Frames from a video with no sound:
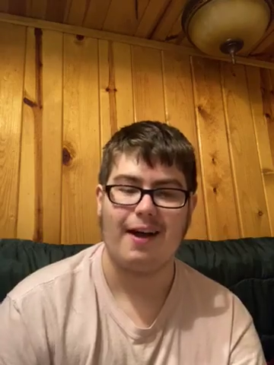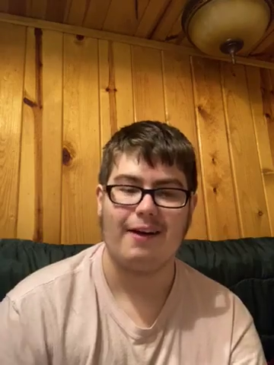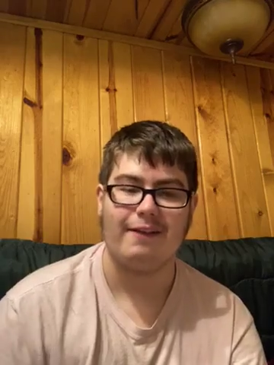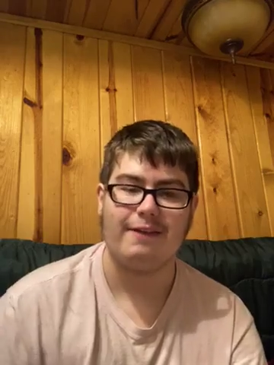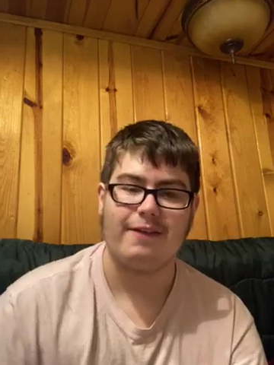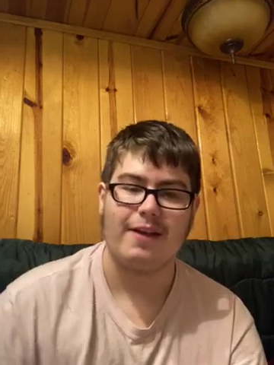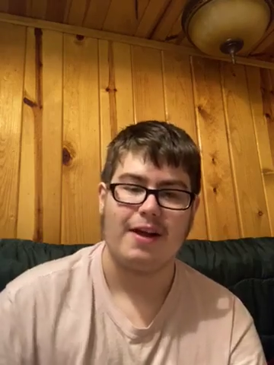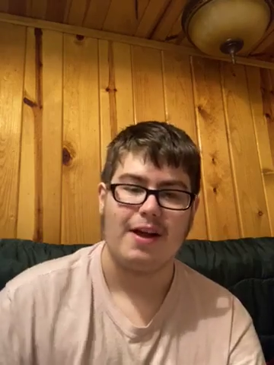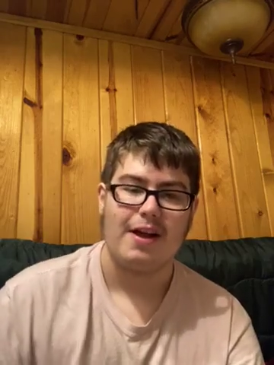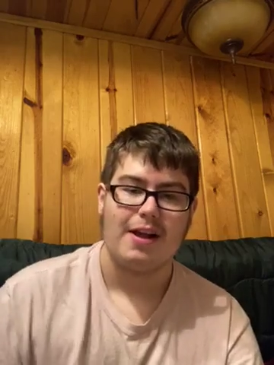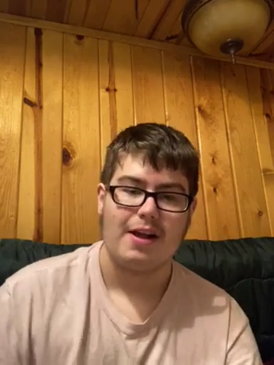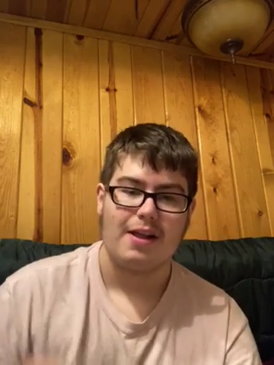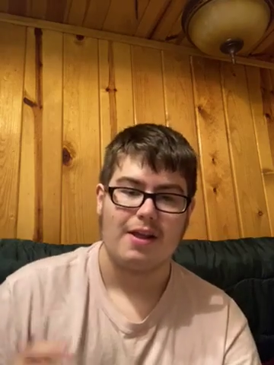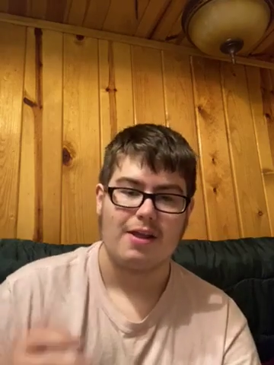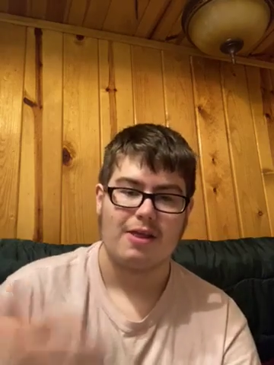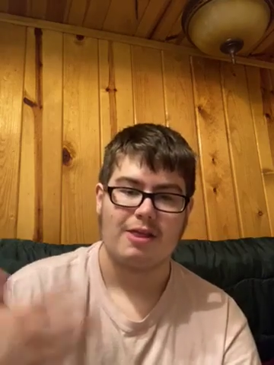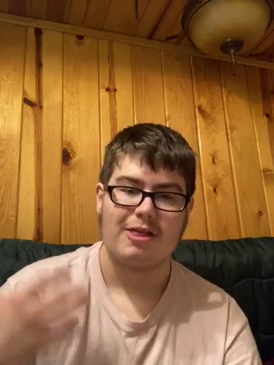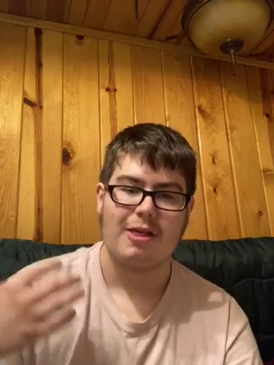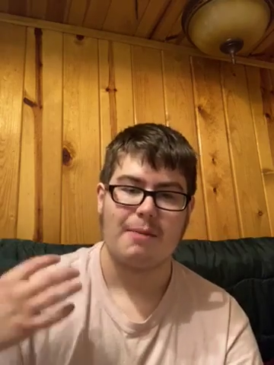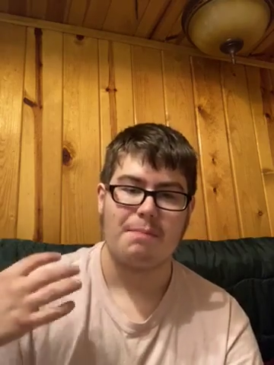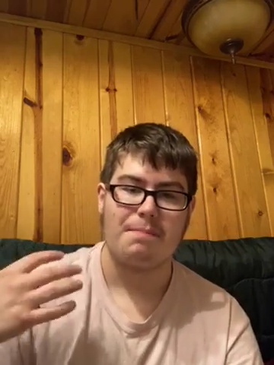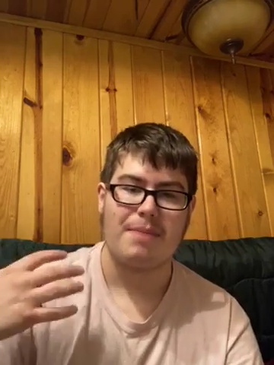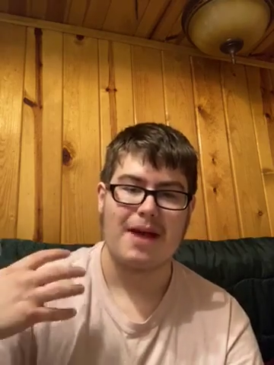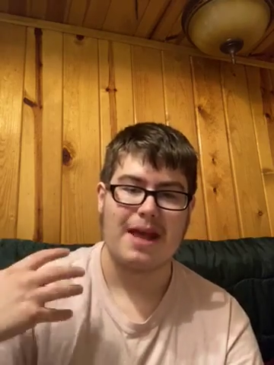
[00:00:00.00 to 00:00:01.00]
of
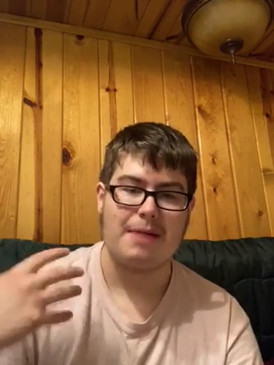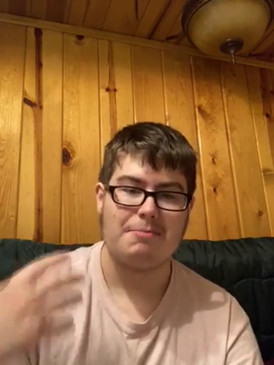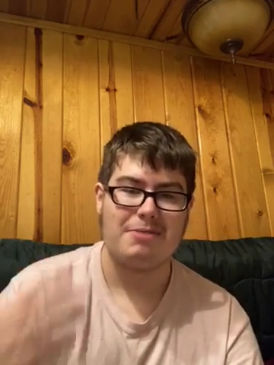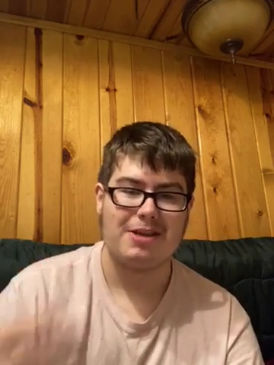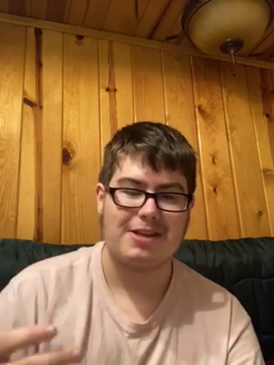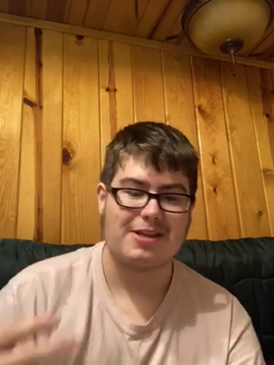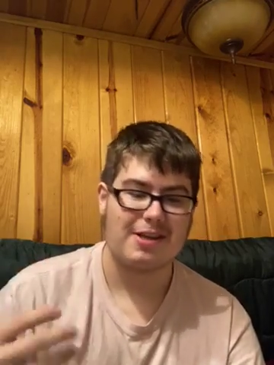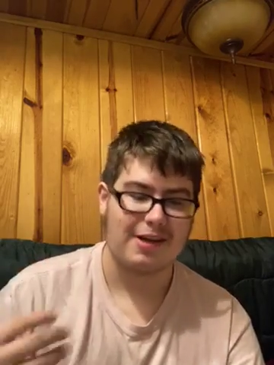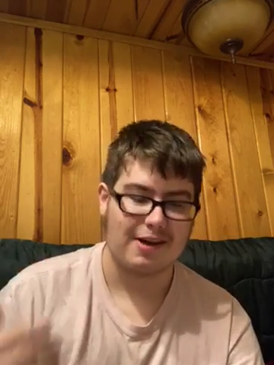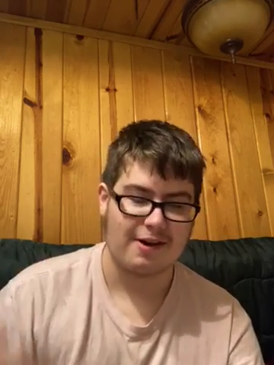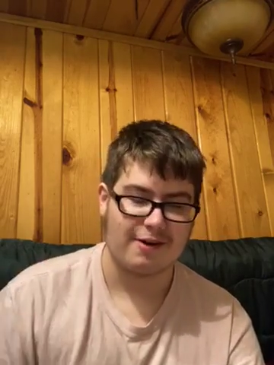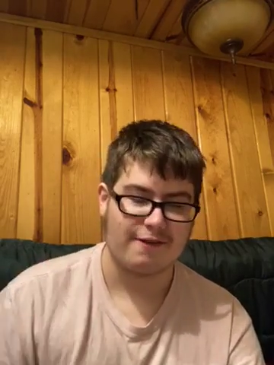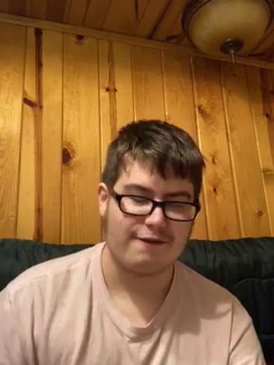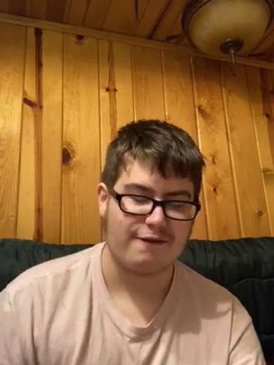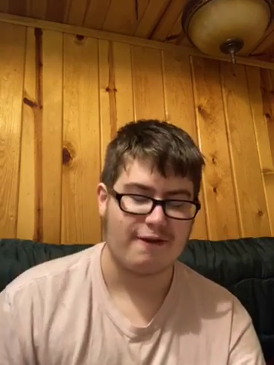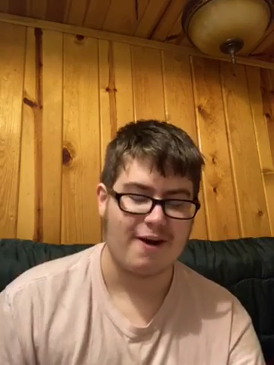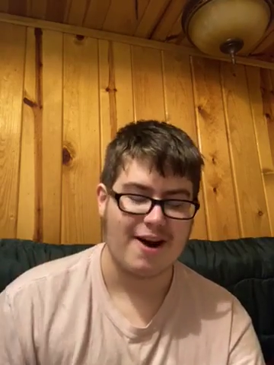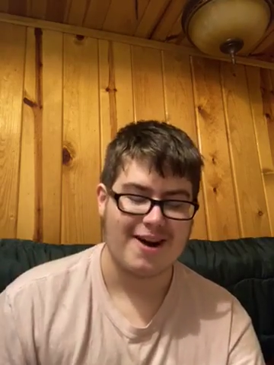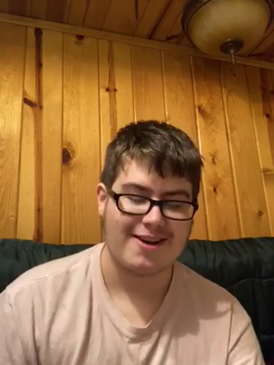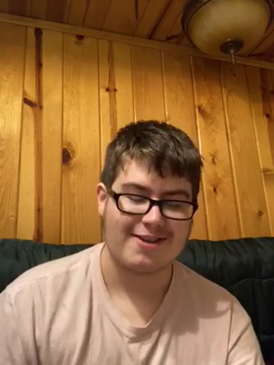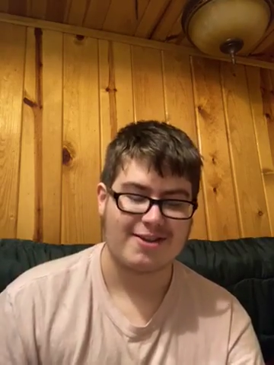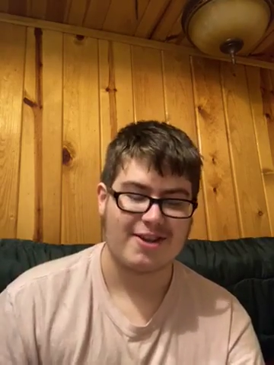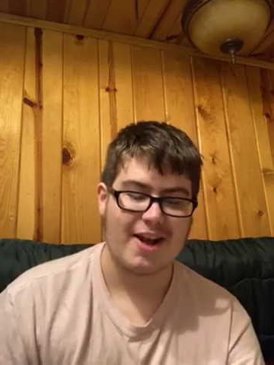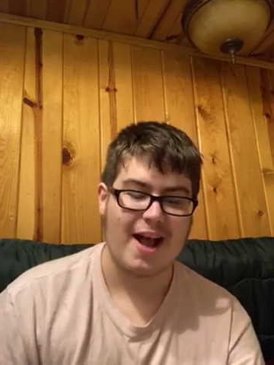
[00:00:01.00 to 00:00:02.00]
the Babysitter
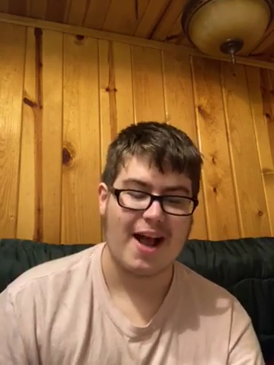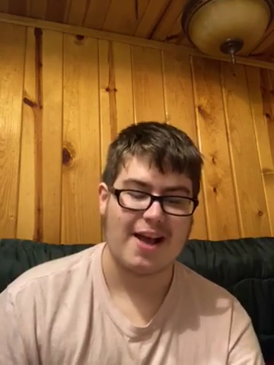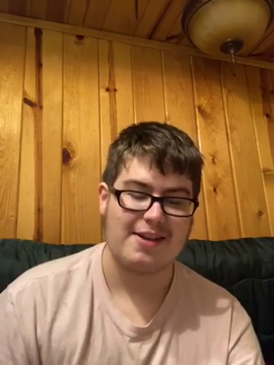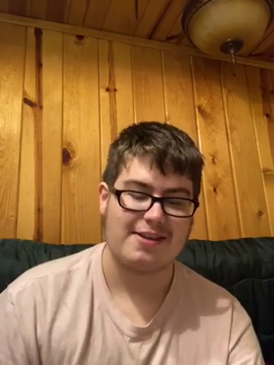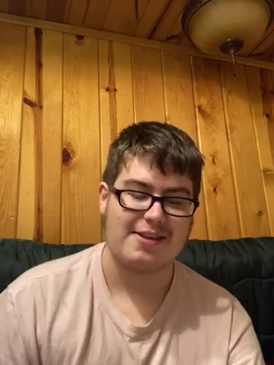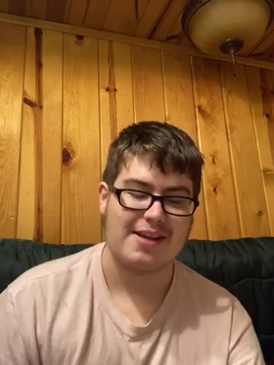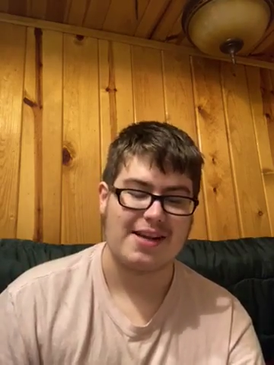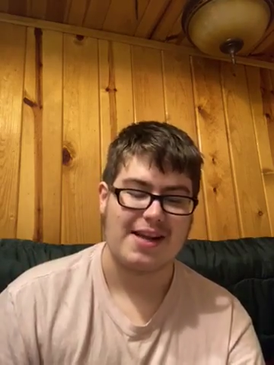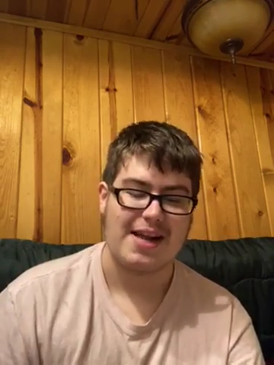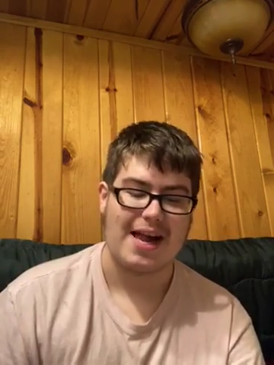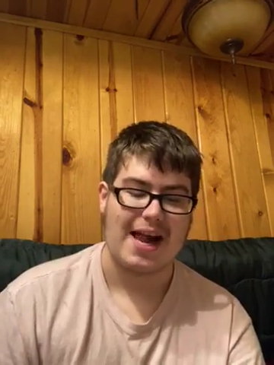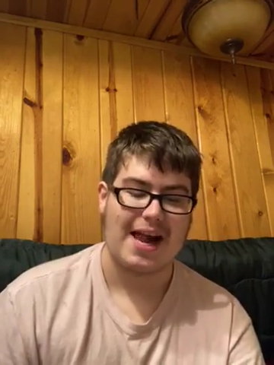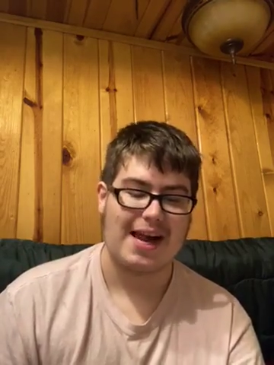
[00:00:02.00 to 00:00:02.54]
franchise,